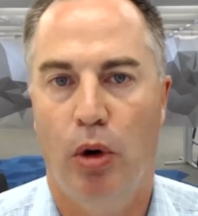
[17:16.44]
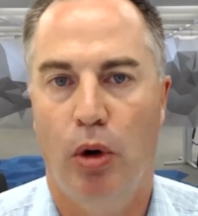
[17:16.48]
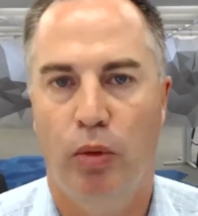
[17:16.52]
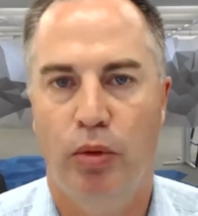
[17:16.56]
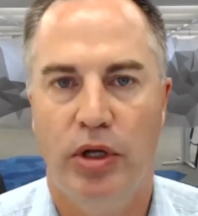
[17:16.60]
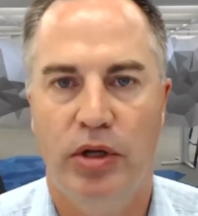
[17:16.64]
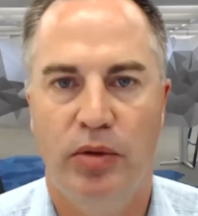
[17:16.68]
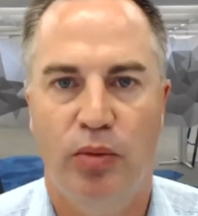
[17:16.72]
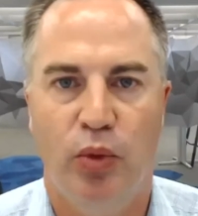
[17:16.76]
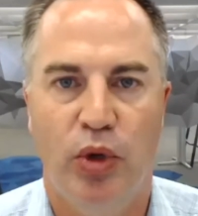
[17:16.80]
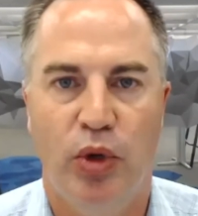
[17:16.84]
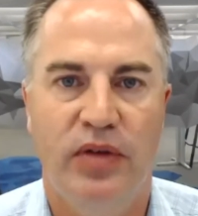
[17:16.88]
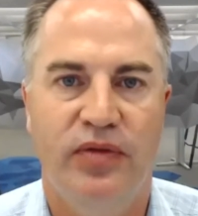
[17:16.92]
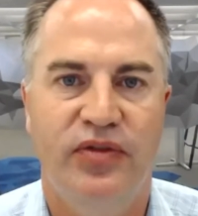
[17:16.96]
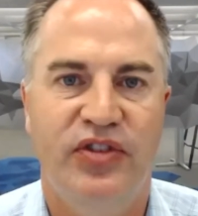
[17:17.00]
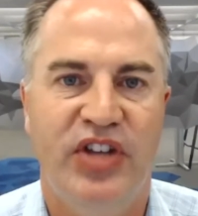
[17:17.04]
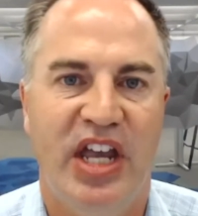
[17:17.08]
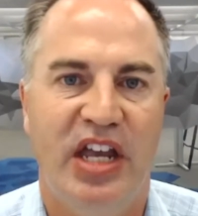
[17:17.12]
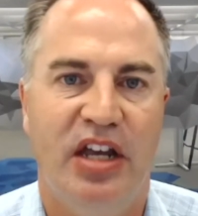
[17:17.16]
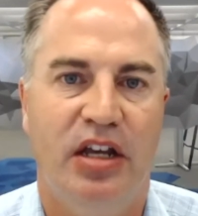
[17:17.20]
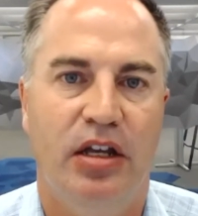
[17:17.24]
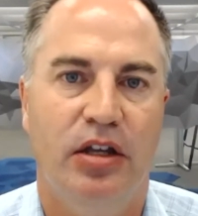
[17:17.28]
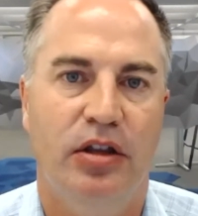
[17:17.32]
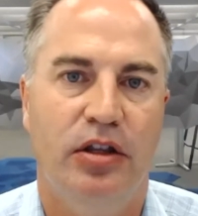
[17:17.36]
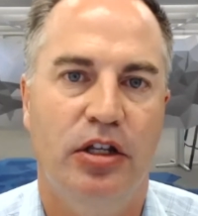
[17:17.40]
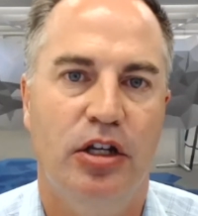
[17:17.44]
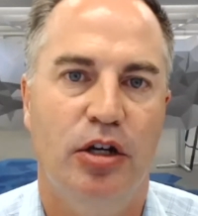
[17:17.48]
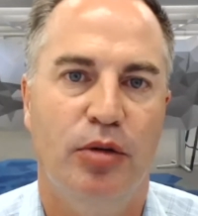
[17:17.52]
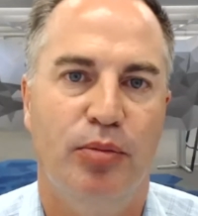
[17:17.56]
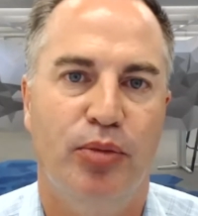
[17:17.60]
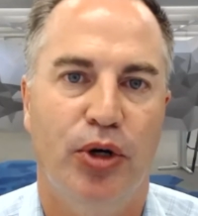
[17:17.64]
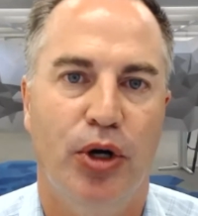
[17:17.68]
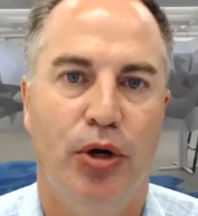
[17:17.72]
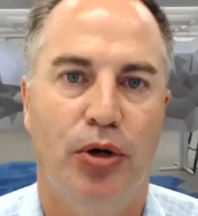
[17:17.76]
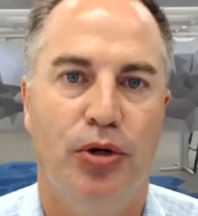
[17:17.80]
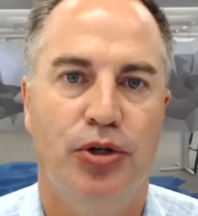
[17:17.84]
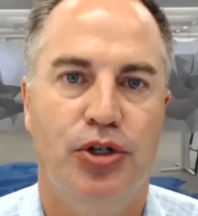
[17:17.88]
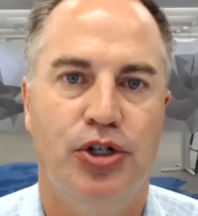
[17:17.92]
we we've taken the
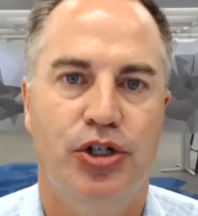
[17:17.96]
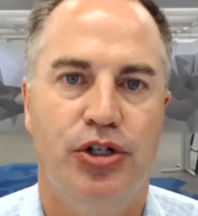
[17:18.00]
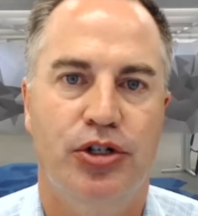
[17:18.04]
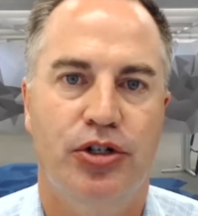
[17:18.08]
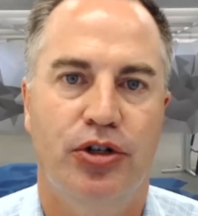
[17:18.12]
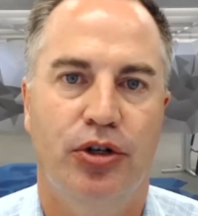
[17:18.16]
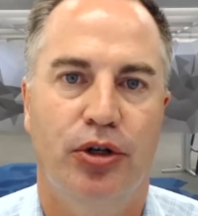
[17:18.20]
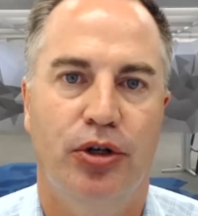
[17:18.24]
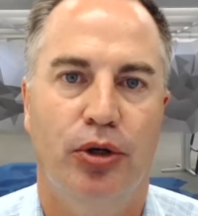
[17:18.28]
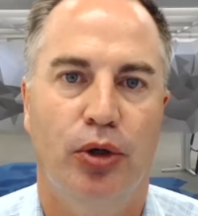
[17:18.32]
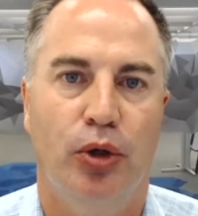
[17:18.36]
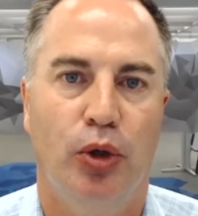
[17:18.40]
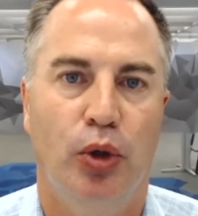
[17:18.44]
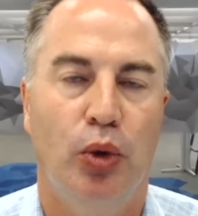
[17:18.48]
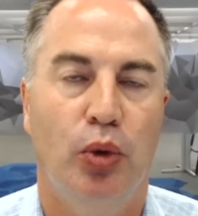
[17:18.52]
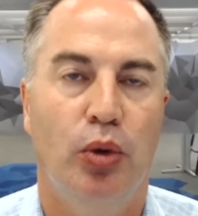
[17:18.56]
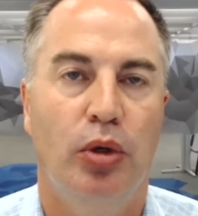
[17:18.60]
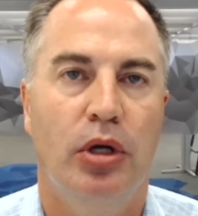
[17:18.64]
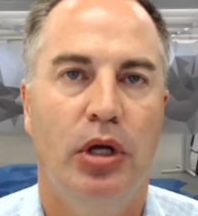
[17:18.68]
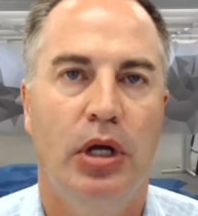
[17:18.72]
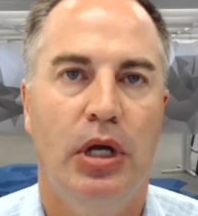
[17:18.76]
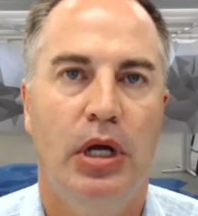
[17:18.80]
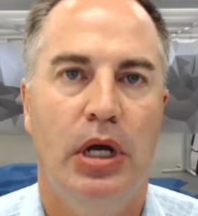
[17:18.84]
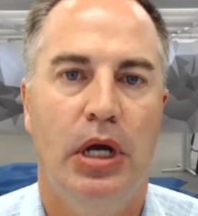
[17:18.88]
approach to.